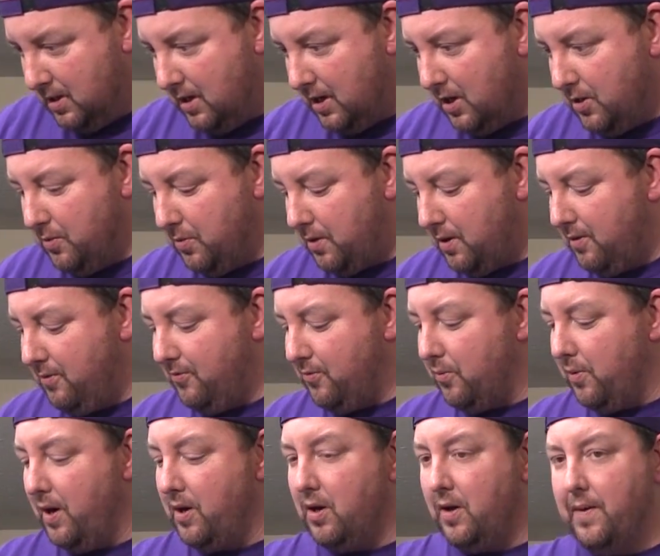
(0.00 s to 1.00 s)
and you can
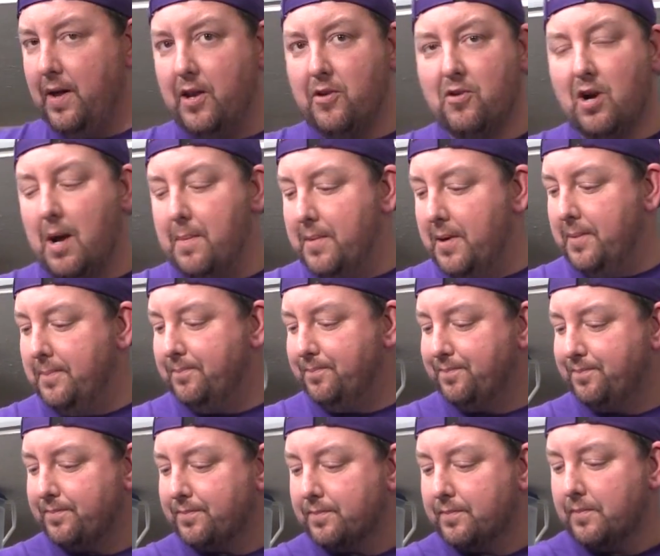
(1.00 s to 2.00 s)
avoid all that drama.
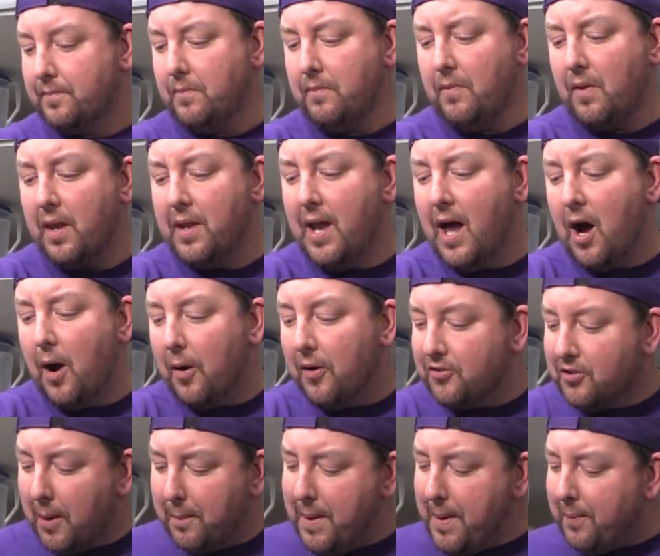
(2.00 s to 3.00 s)
Now,
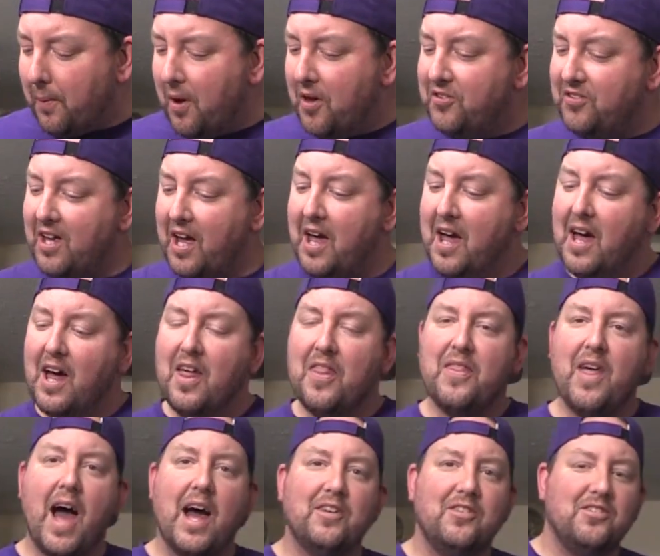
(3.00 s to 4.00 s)
some people always say,
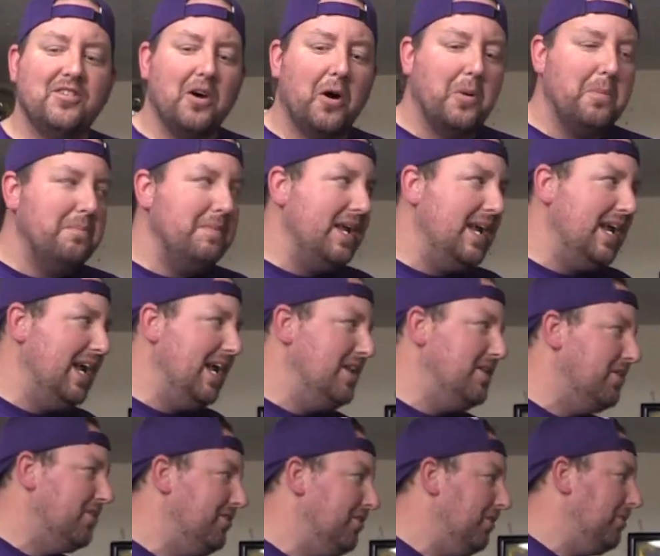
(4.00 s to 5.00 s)
that's so mean,
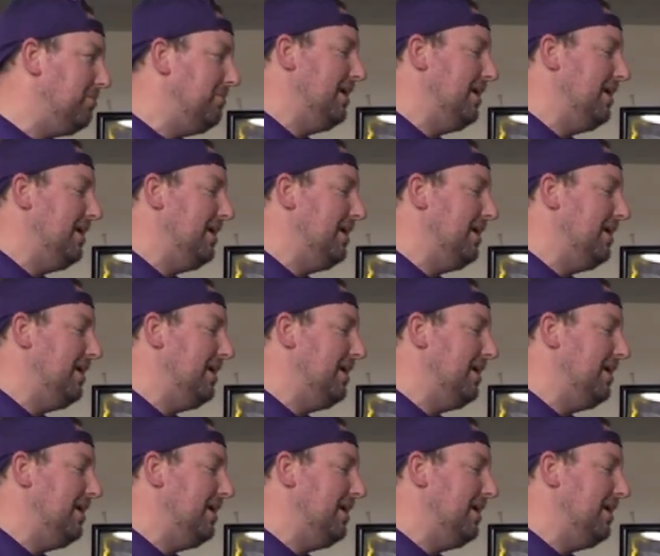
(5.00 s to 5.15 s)
you're so